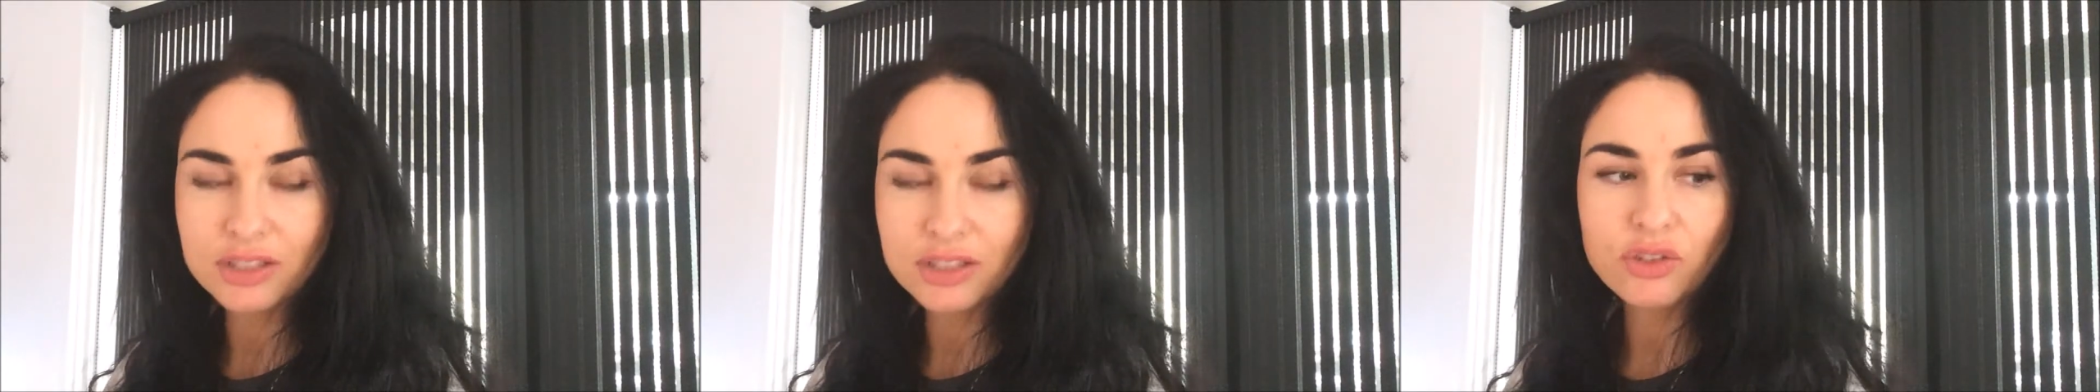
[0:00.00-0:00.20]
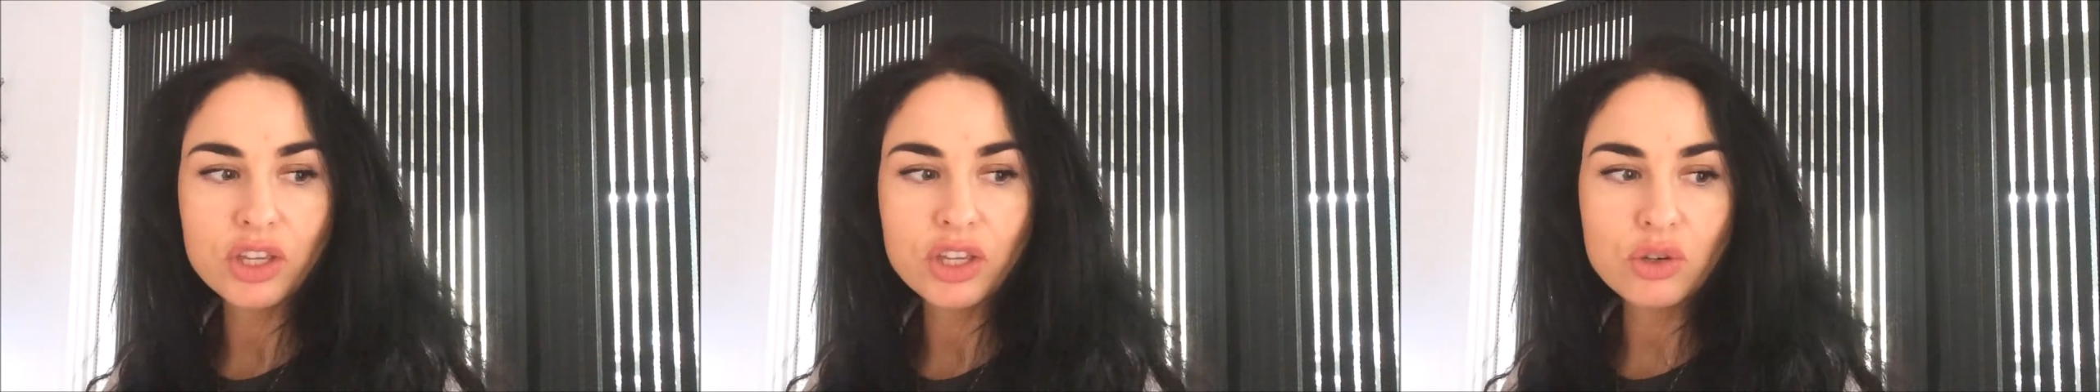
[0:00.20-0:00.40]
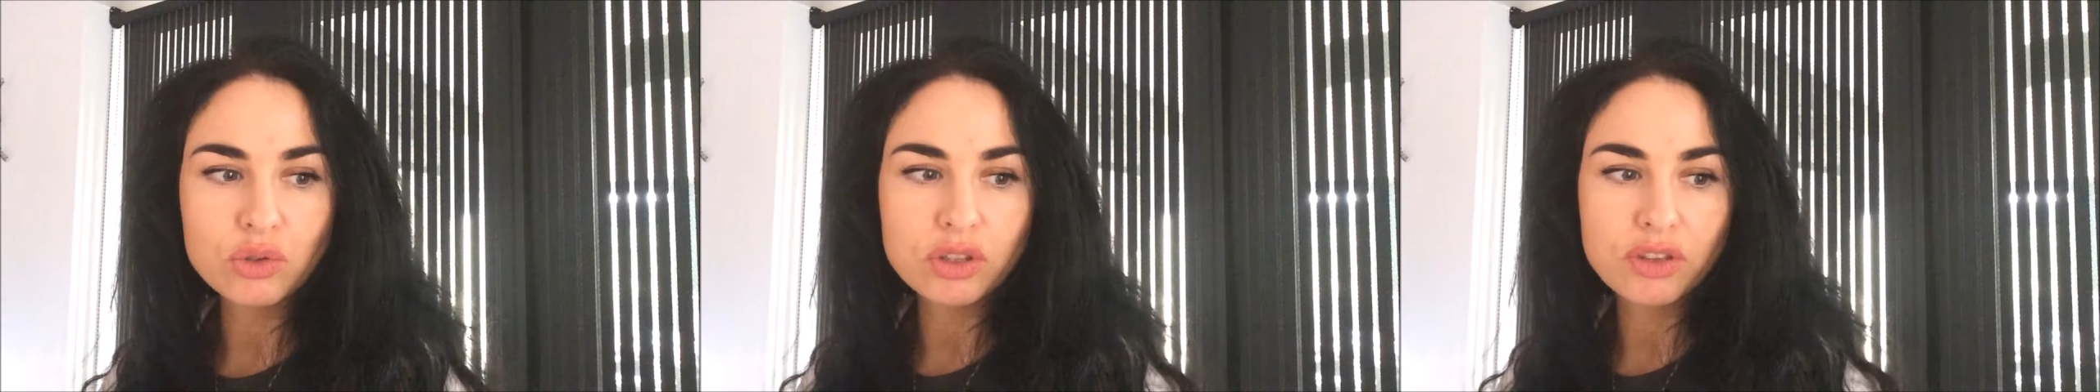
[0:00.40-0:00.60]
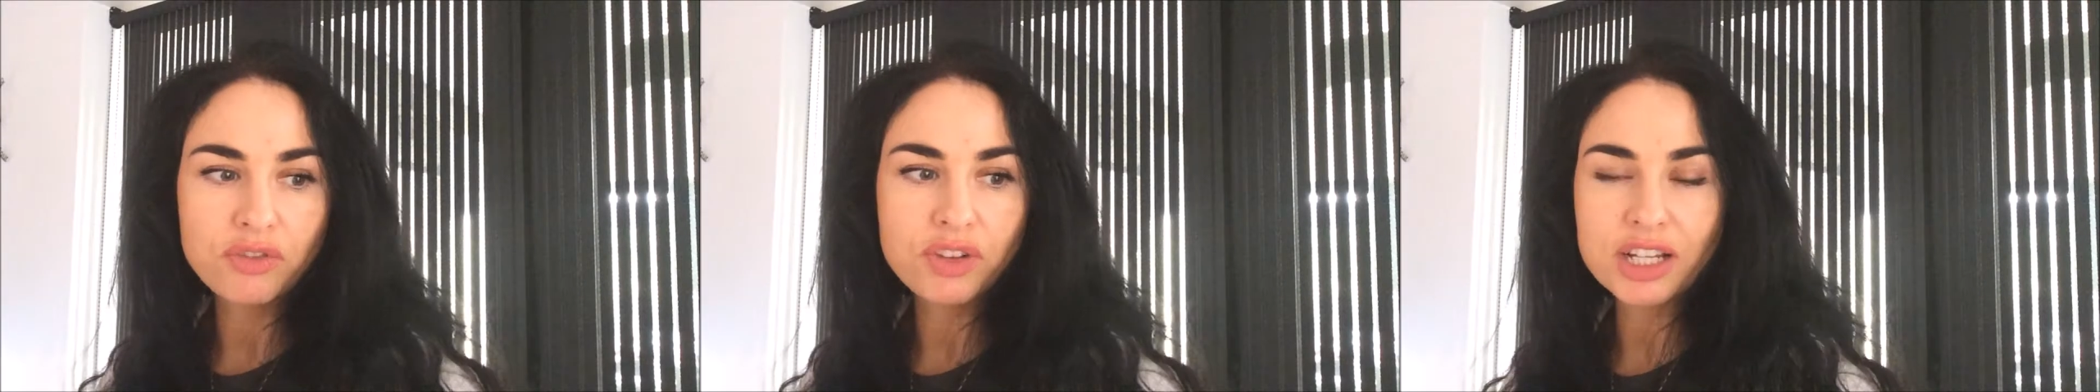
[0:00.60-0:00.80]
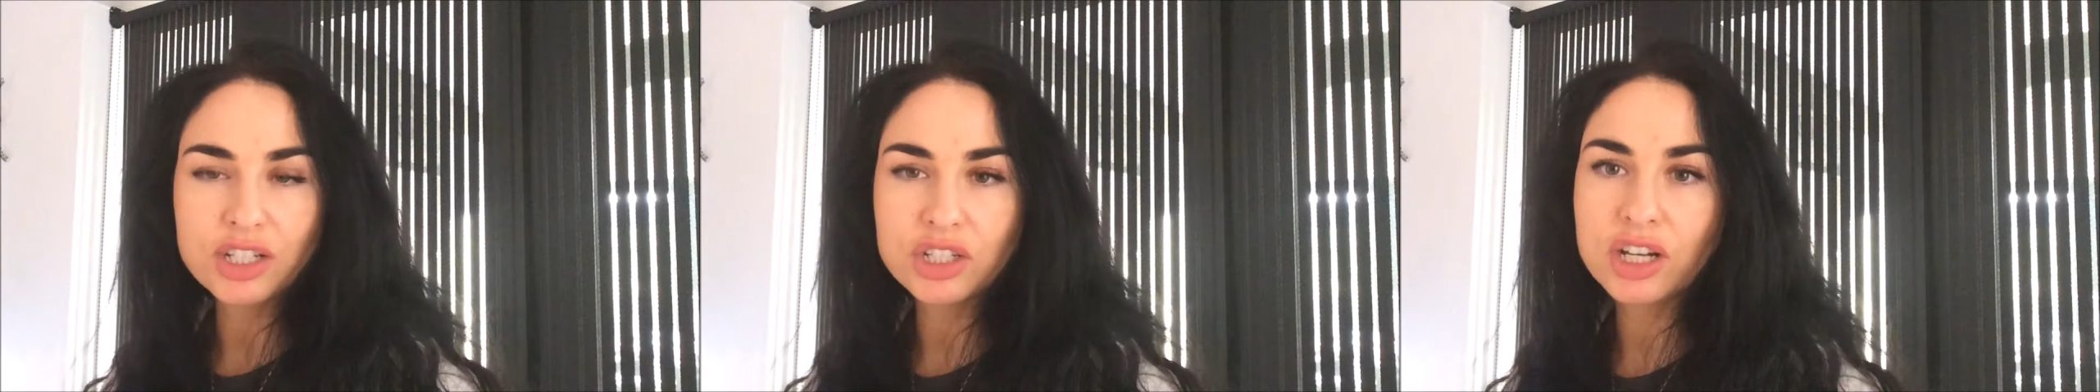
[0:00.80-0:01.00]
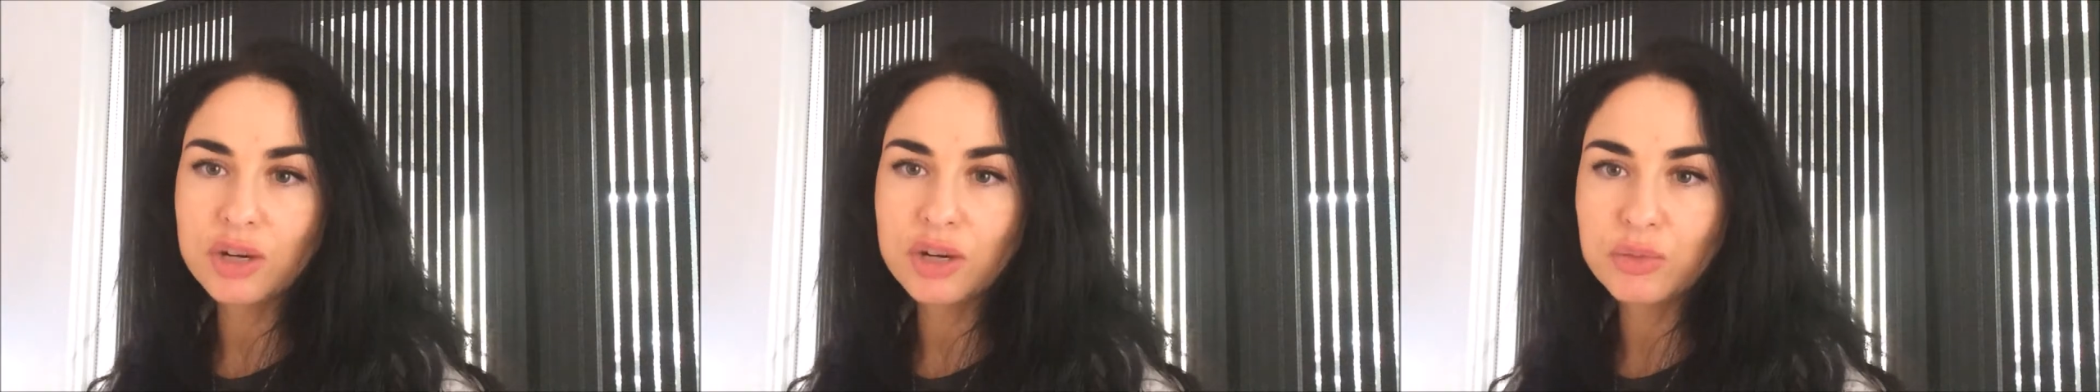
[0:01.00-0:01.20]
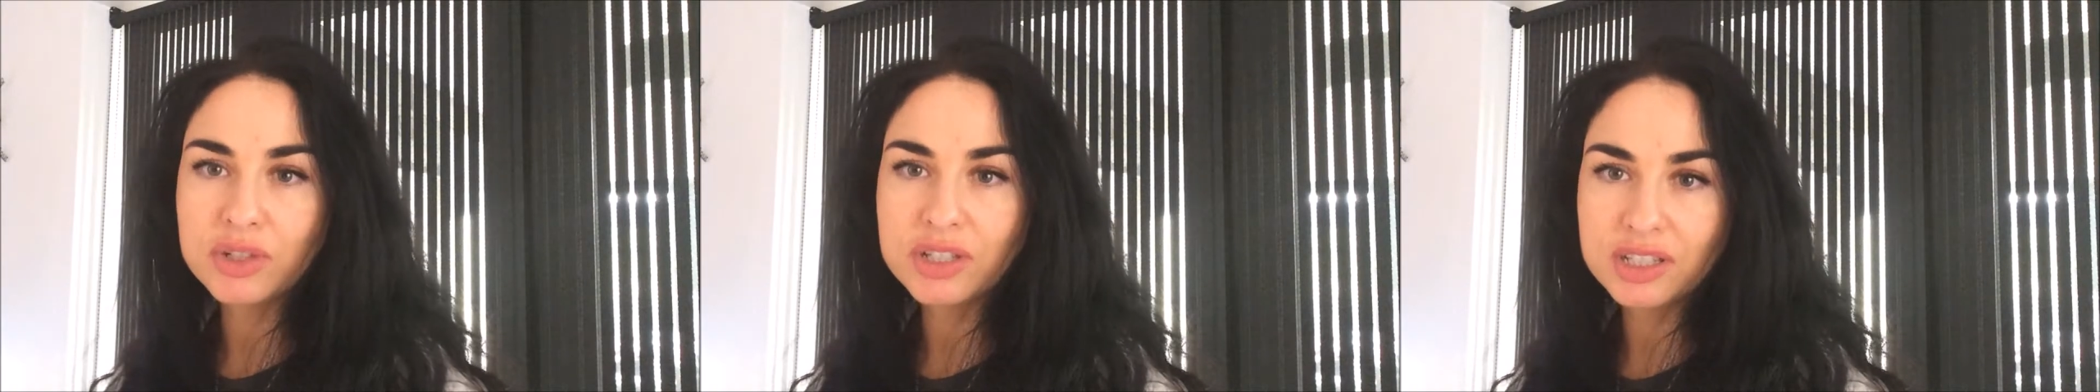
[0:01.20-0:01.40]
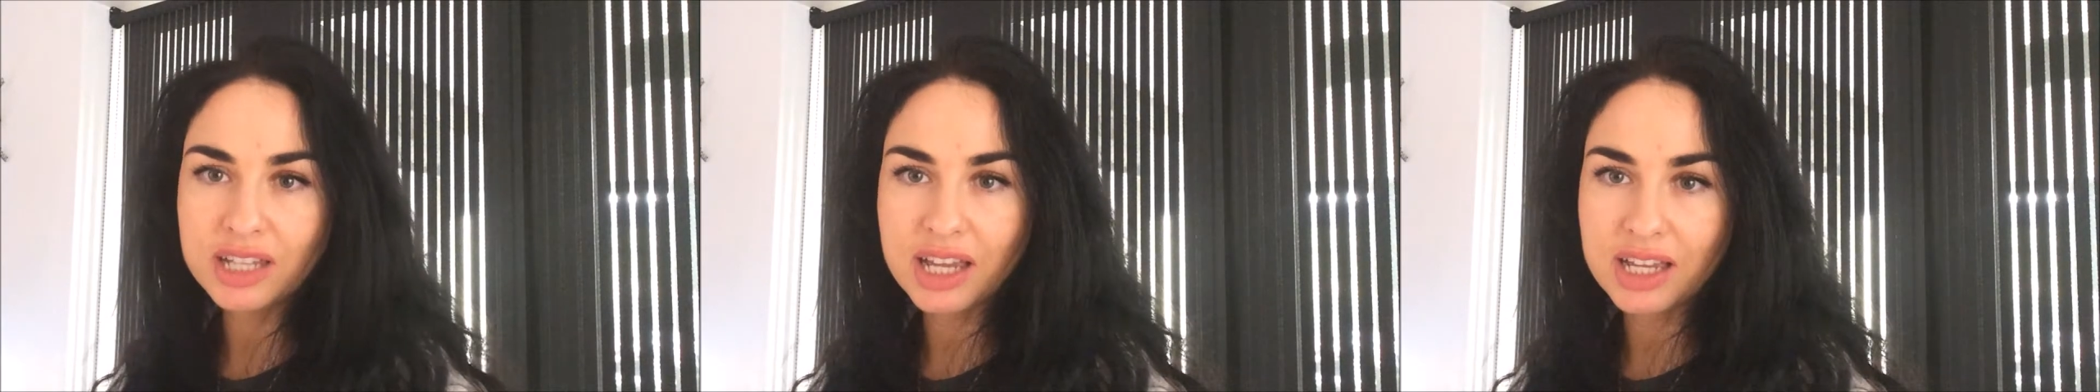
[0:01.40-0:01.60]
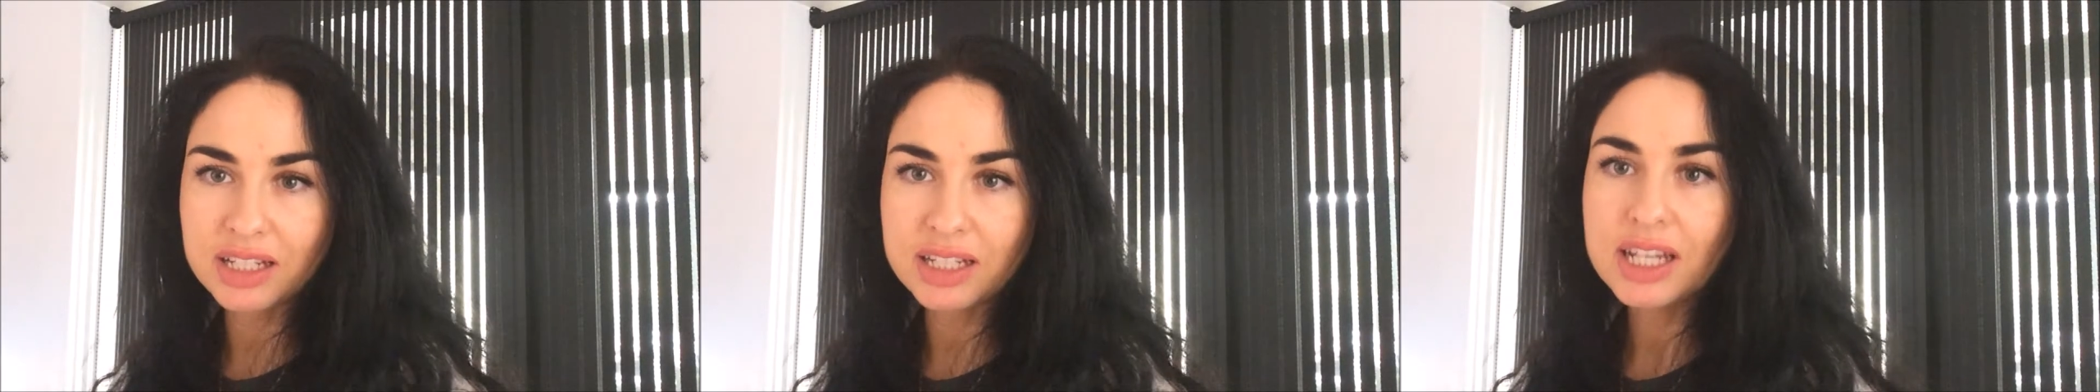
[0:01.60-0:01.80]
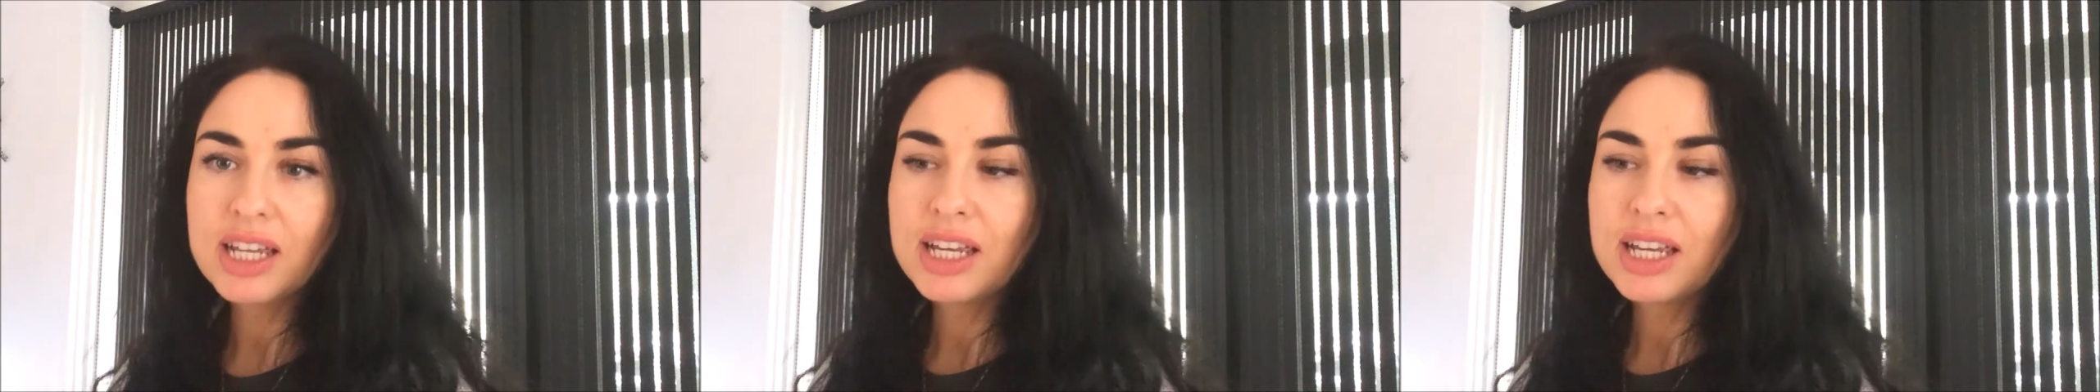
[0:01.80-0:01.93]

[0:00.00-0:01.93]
so they go to the flashcard with sad.